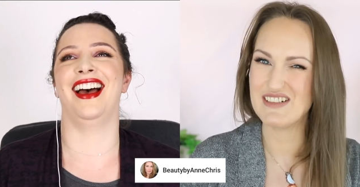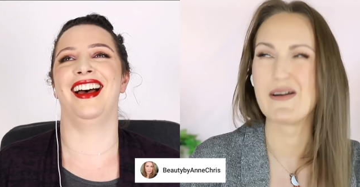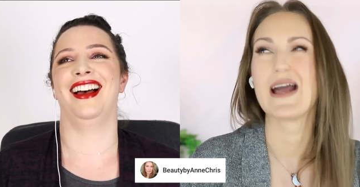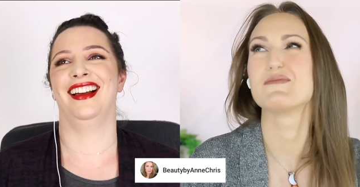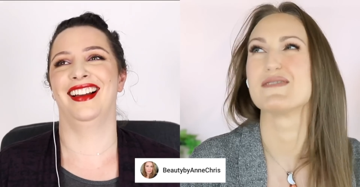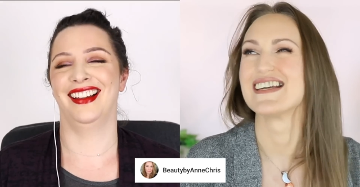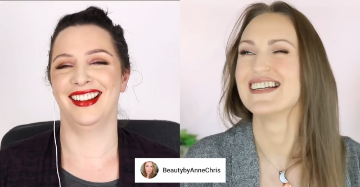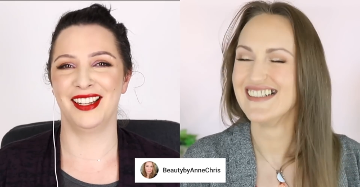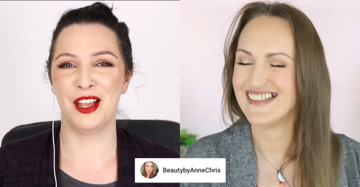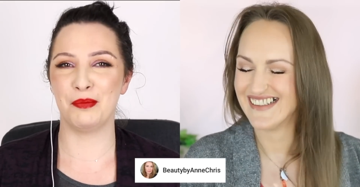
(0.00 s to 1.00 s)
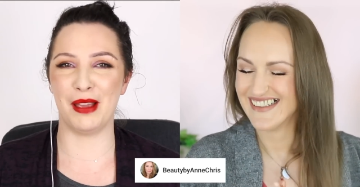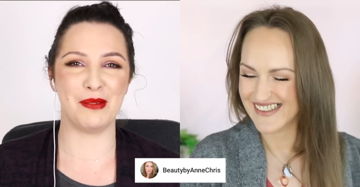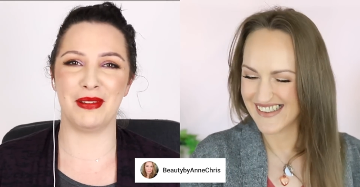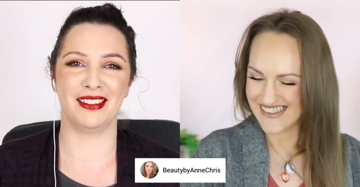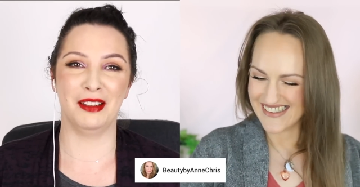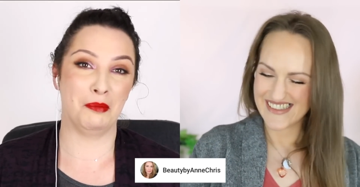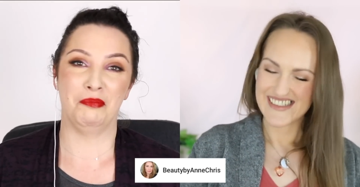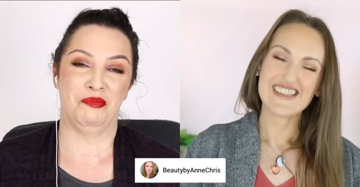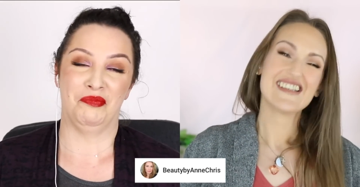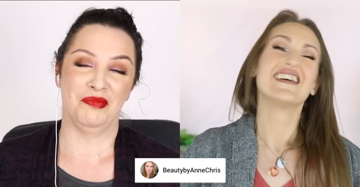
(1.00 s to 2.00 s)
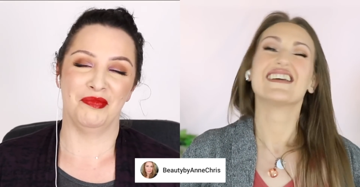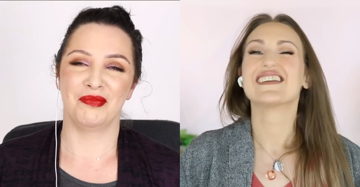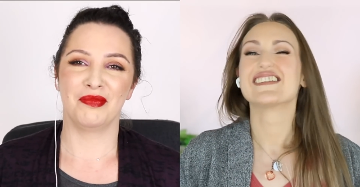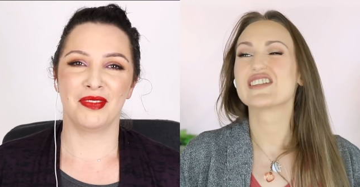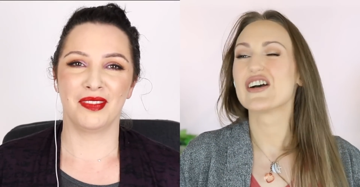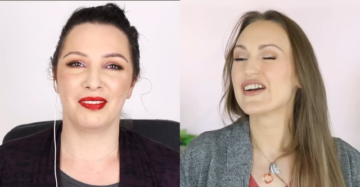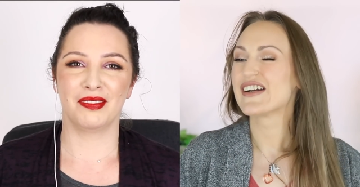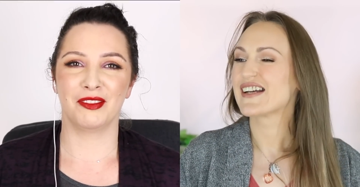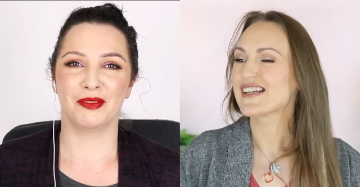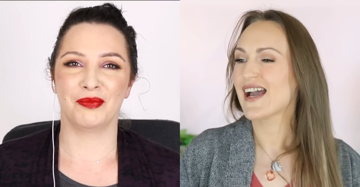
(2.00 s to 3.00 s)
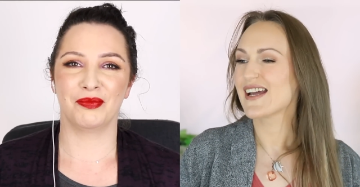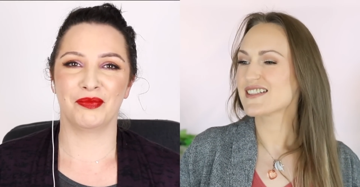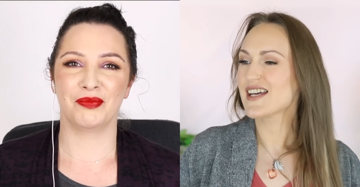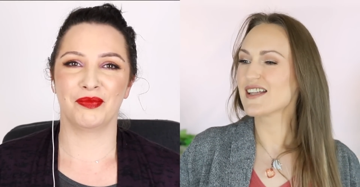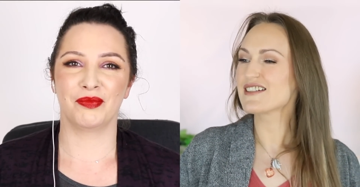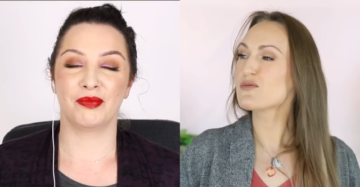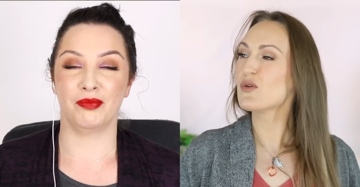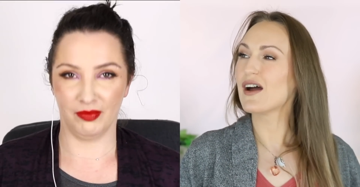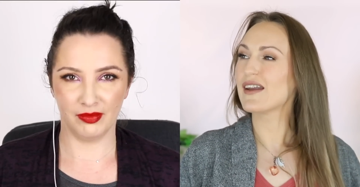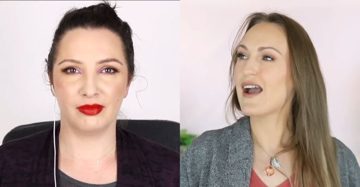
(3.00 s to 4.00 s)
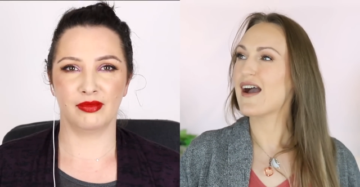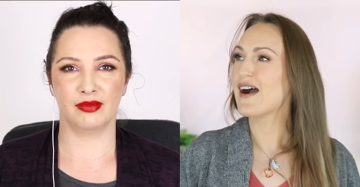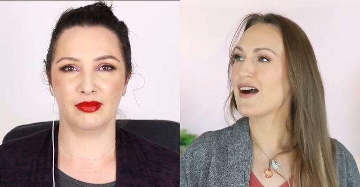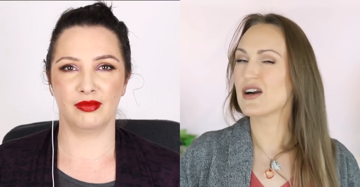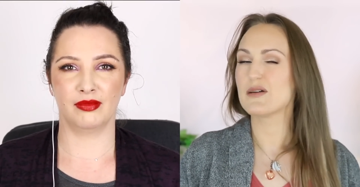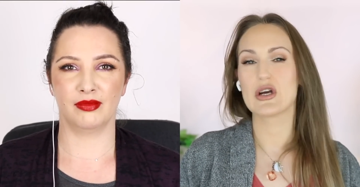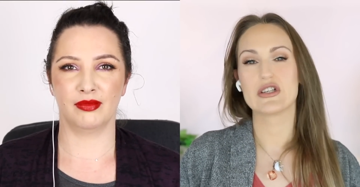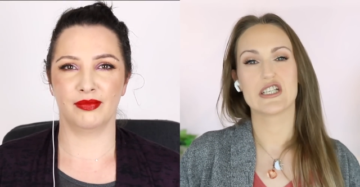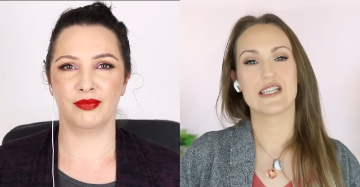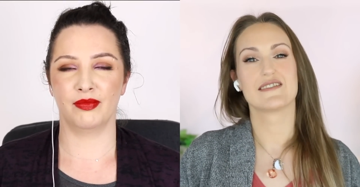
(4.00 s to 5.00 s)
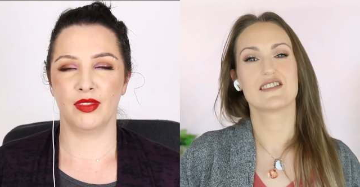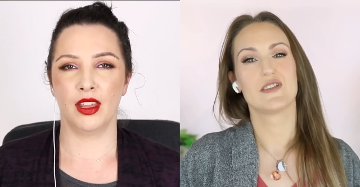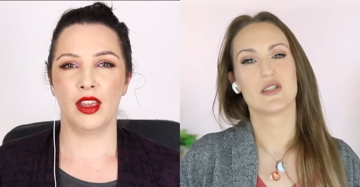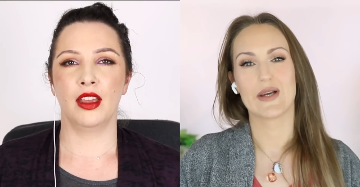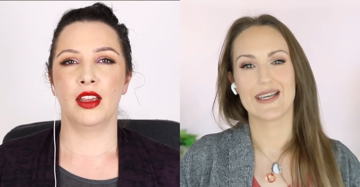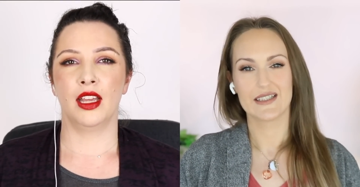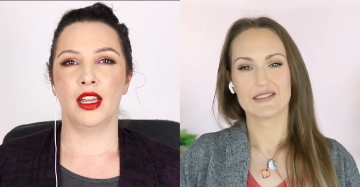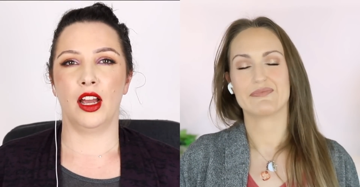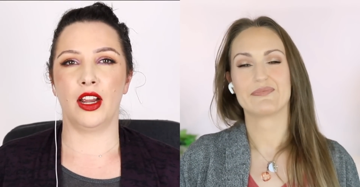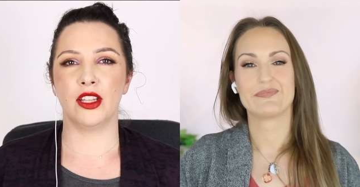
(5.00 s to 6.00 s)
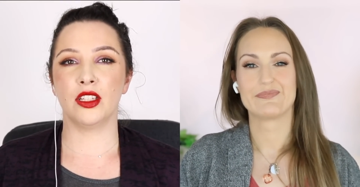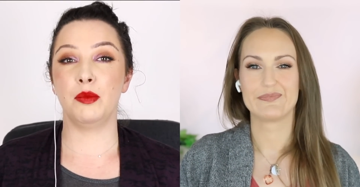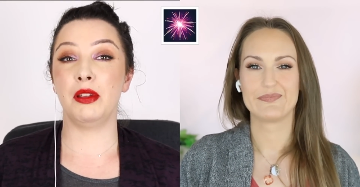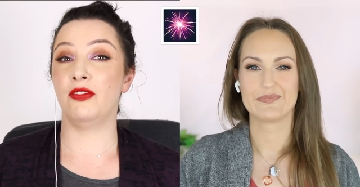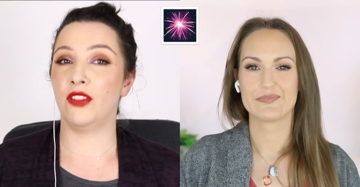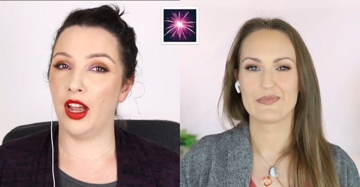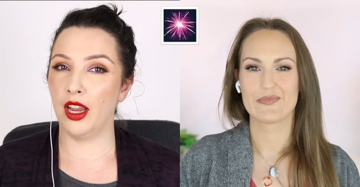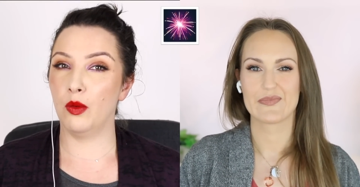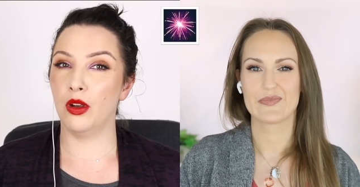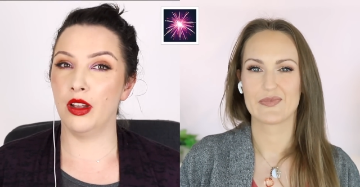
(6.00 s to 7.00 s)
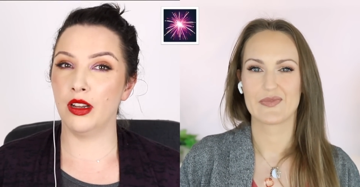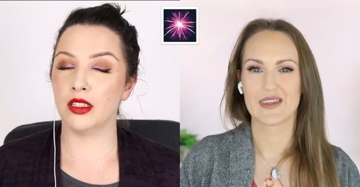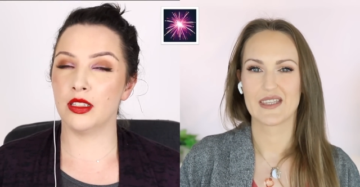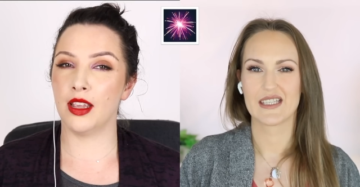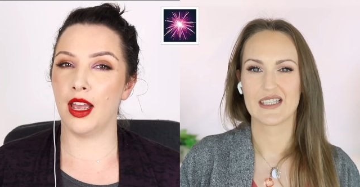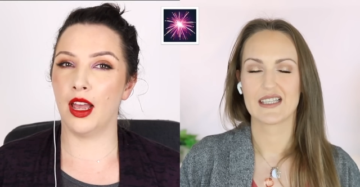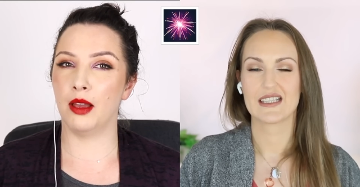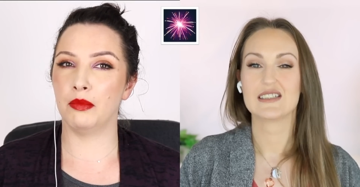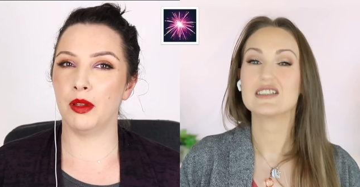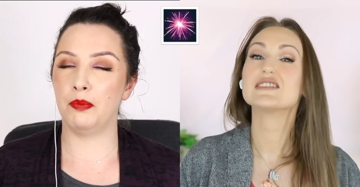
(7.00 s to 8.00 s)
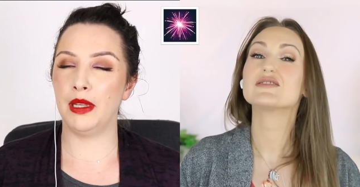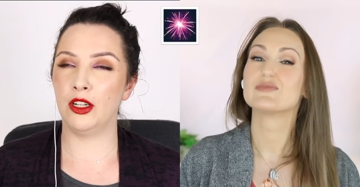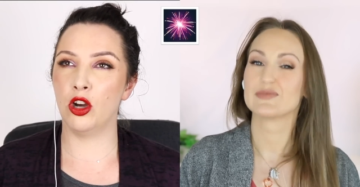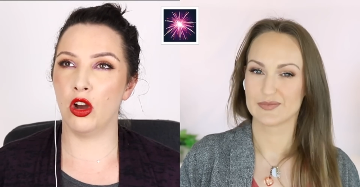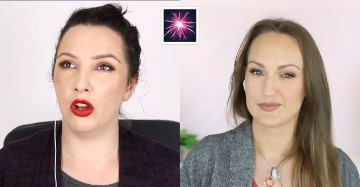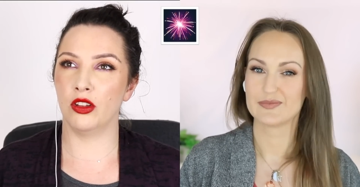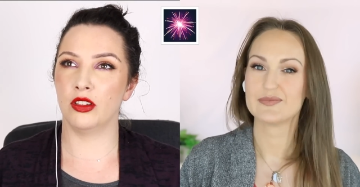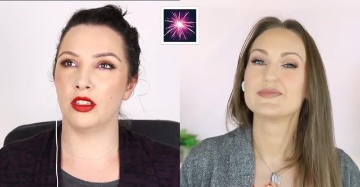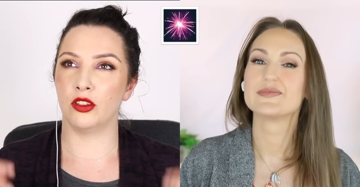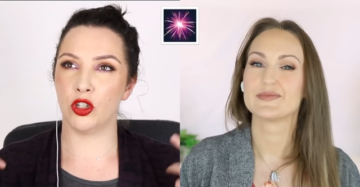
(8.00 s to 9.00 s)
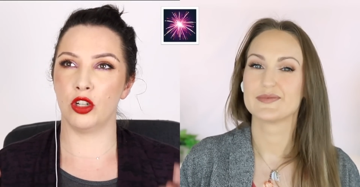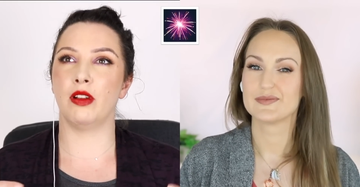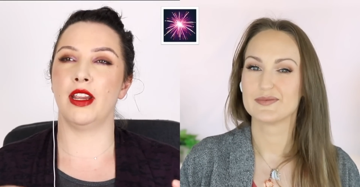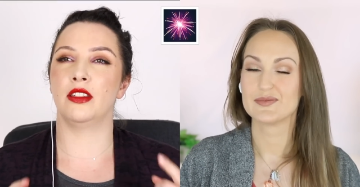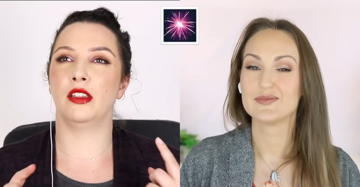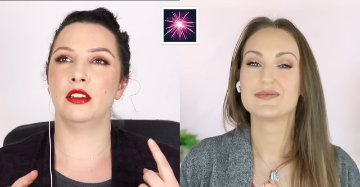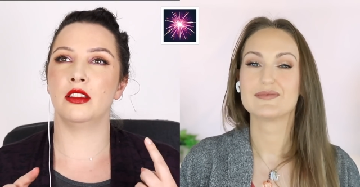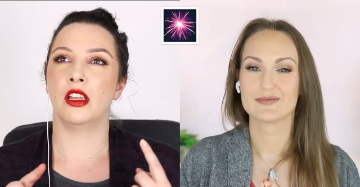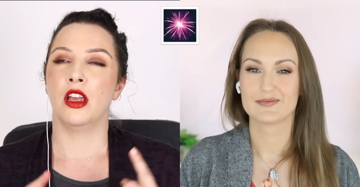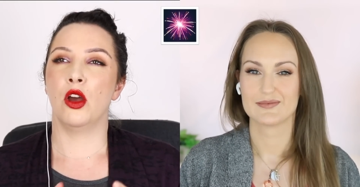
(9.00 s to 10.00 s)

Speaker 1: maybe. Maybe. So, Kat, tell us what our
Speaker 2: emoji is for the week. Okay, it's going to be fireworks um, because two reasons.